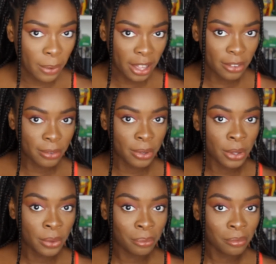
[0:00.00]
wave,
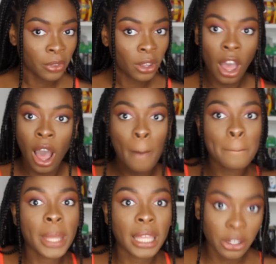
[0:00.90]

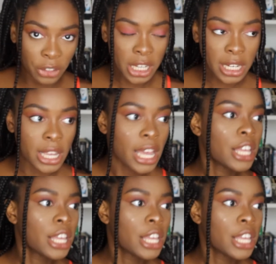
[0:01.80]
period.